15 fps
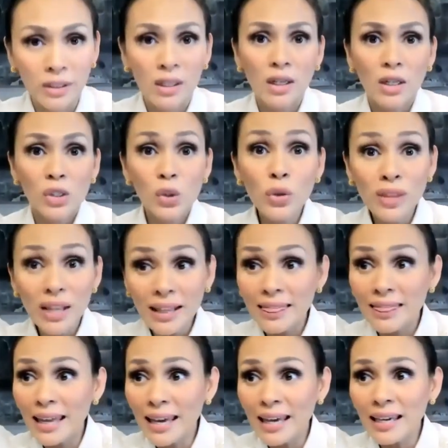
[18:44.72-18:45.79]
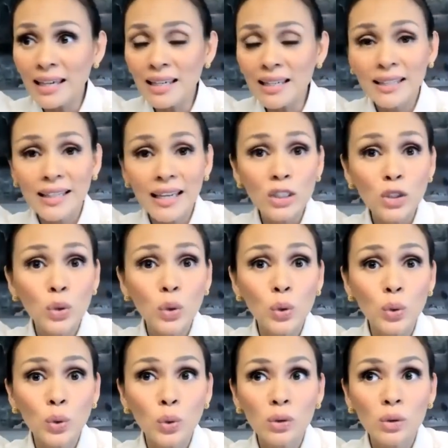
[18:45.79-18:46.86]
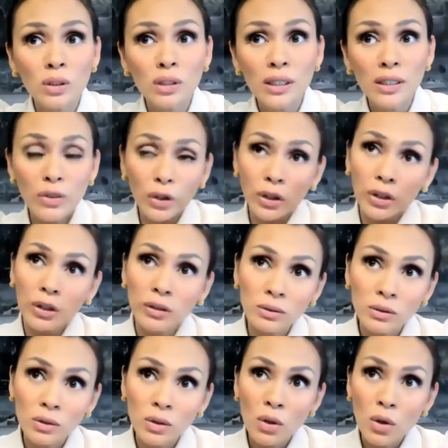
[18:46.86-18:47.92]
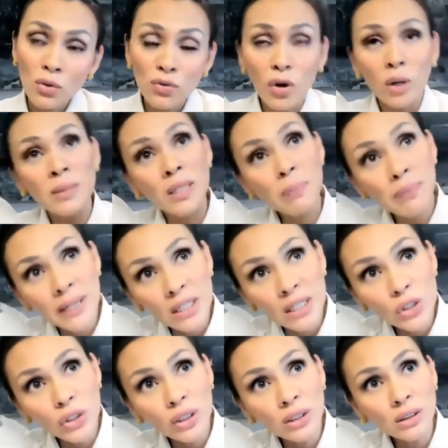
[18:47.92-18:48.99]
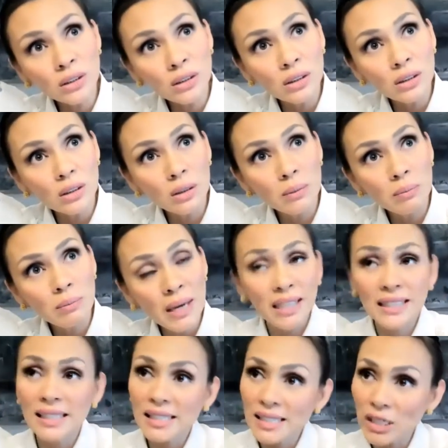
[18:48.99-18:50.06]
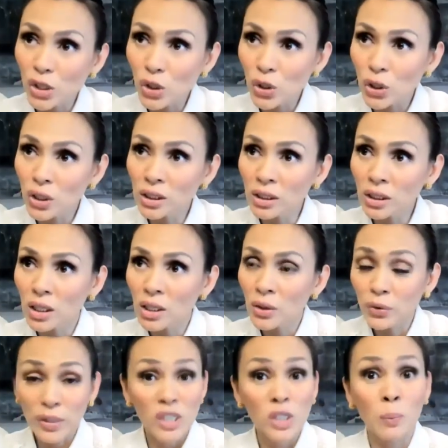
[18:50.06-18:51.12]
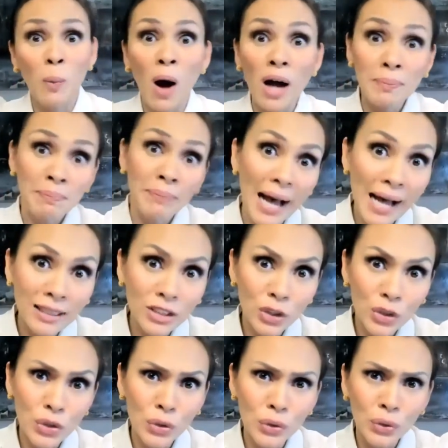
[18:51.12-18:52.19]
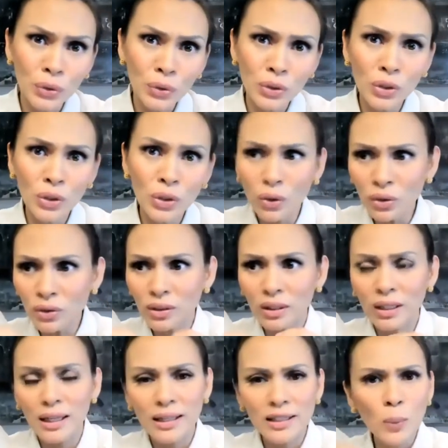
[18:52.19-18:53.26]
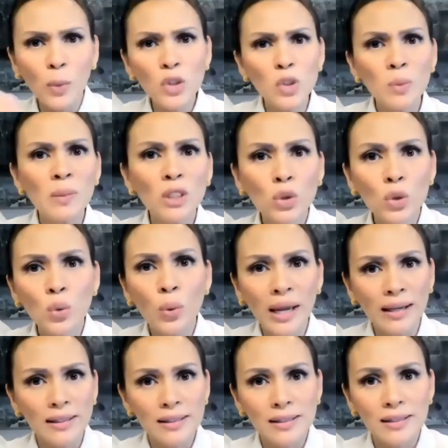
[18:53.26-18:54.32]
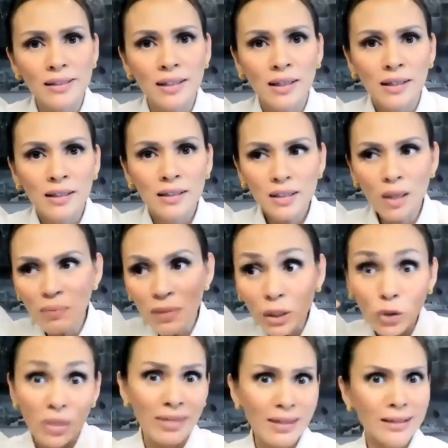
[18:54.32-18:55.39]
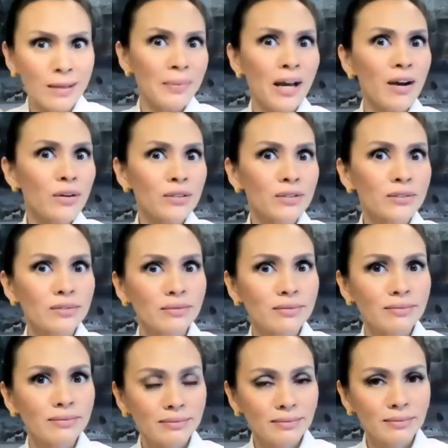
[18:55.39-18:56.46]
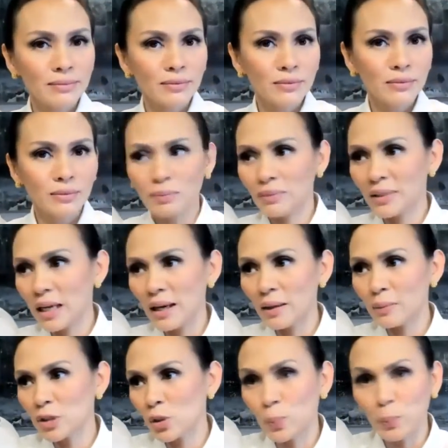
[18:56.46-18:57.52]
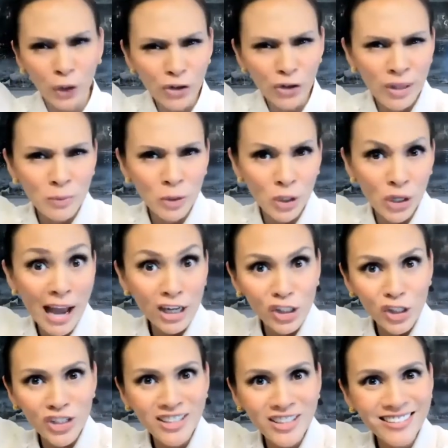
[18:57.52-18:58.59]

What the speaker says: So that they get to either form an opinion, make a decision, respond back to you. It's supposed to be 2 ways. Something to think about, spur them to action.